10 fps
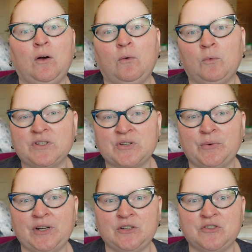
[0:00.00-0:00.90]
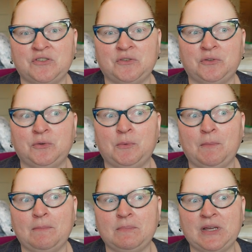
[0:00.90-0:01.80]
what's going to
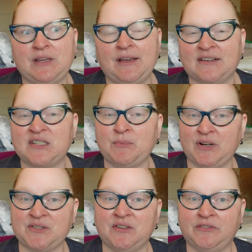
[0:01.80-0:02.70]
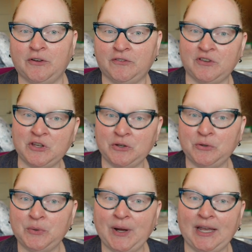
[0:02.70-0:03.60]
be expressive of
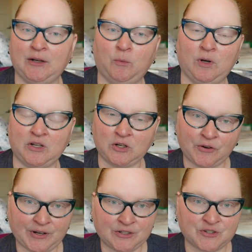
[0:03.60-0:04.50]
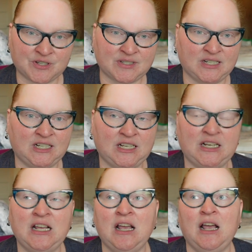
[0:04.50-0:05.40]
you and what you're interested
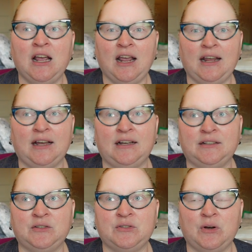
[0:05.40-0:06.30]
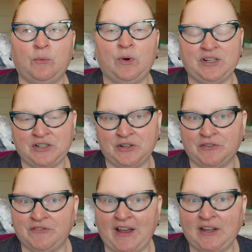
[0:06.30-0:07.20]
in and what your
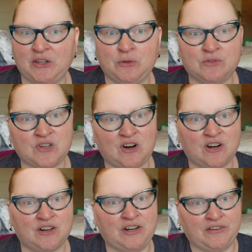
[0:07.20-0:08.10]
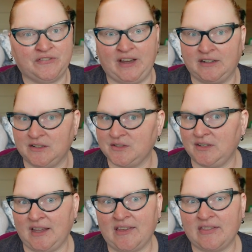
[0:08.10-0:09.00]
values are, if that is
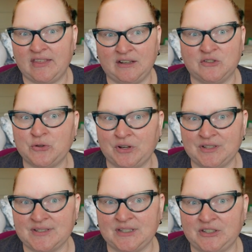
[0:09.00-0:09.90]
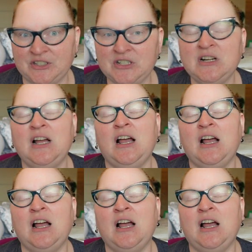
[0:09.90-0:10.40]
a thing to consider,